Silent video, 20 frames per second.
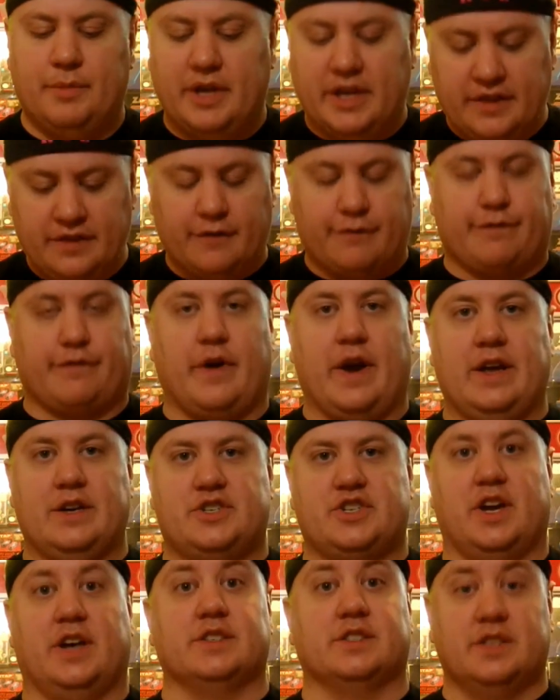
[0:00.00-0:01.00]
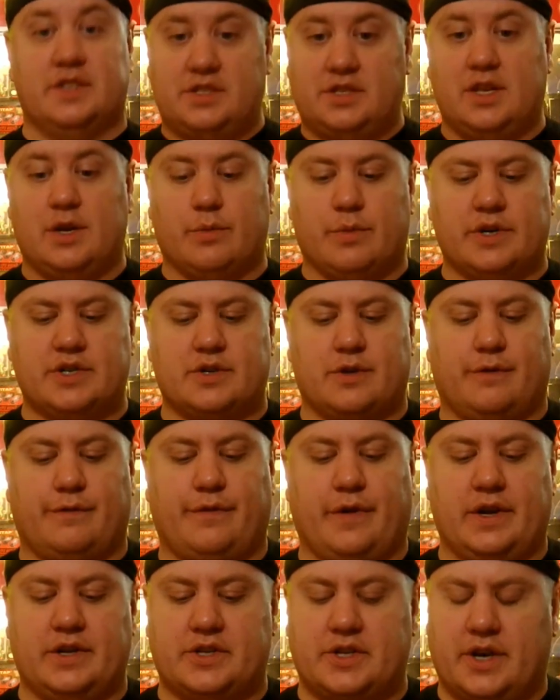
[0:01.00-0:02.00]
in the franchise, at least in the original
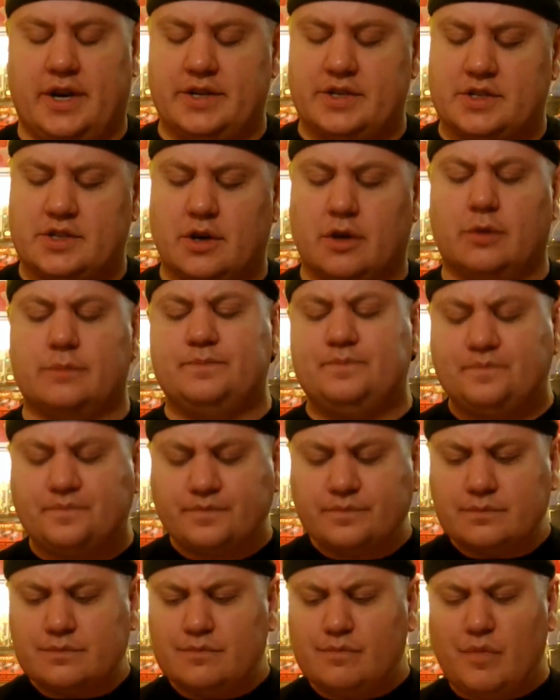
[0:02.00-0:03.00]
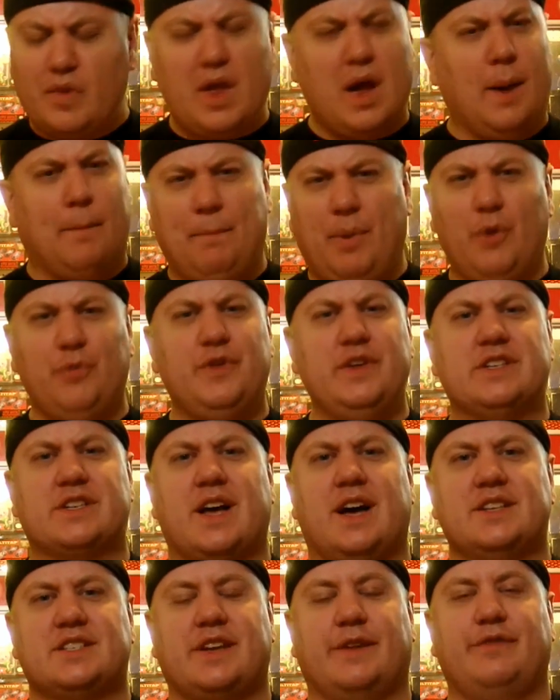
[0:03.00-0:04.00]
franchise. So, both these
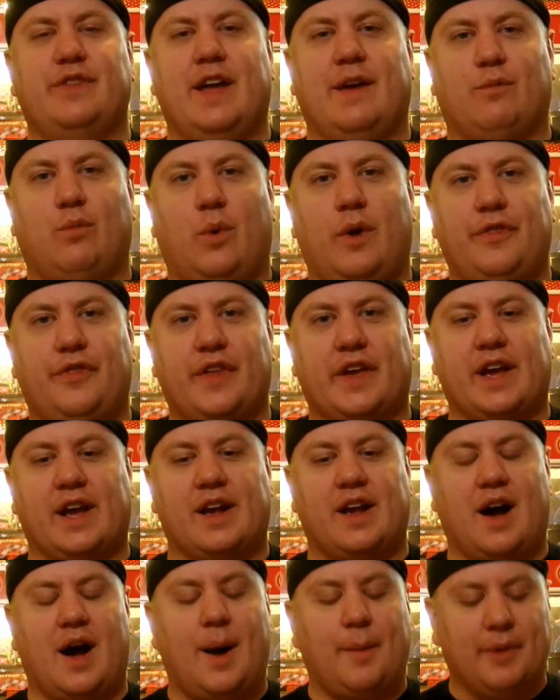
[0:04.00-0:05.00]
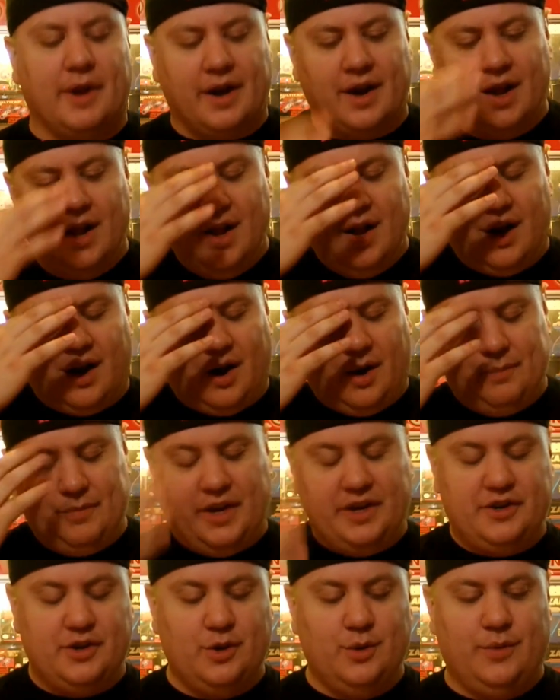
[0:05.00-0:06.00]
guys definitely have one thing in common.
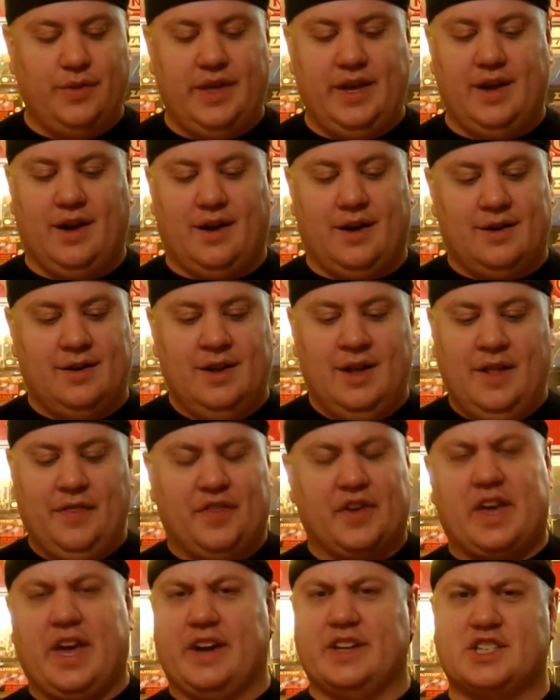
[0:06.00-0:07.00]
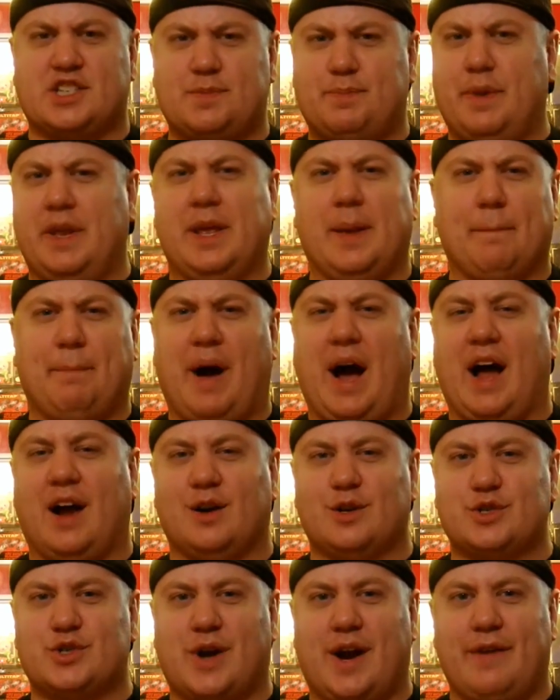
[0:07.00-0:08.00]
They do the kind of spinning
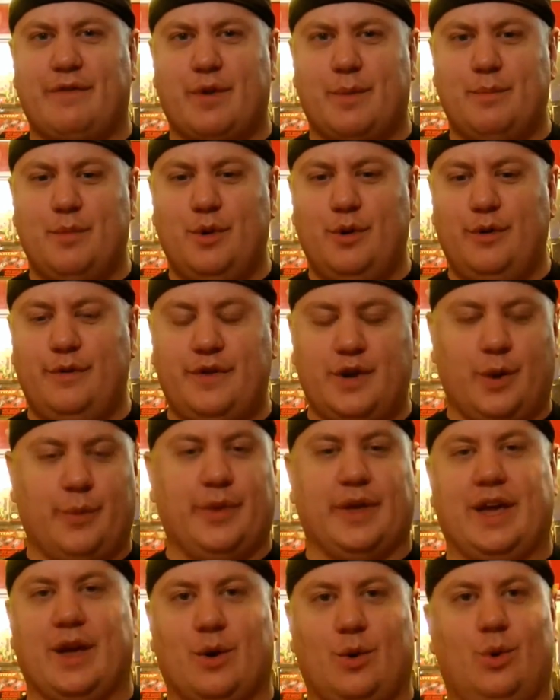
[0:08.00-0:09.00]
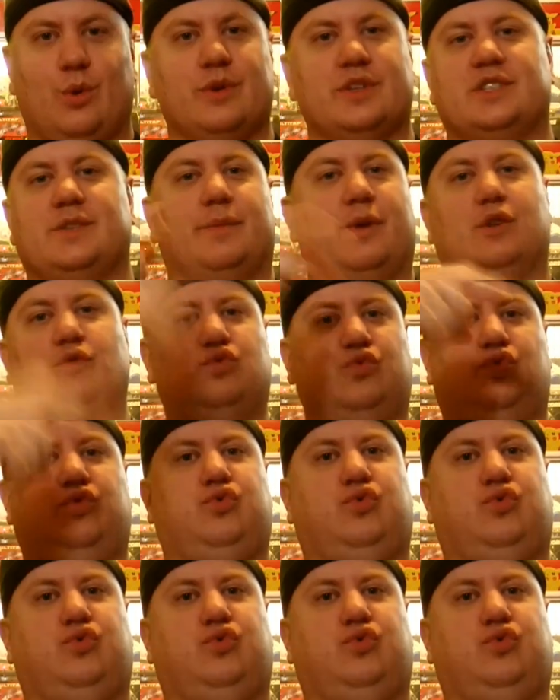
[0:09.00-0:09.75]
pile driver move, you know, and they get a hold of someone,